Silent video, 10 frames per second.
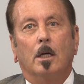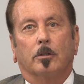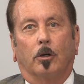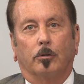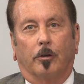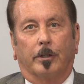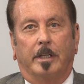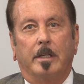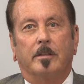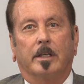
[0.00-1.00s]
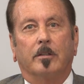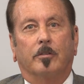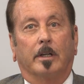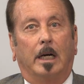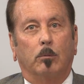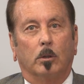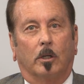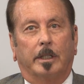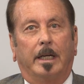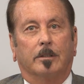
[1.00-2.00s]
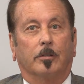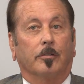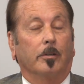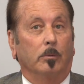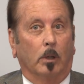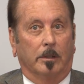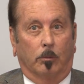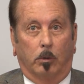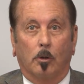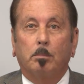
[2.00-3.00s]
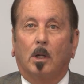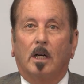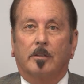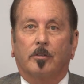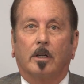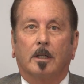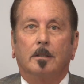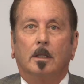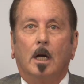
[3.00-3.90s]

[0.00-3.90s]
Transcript: Those are key things that I will look at to see where the roadblocks are,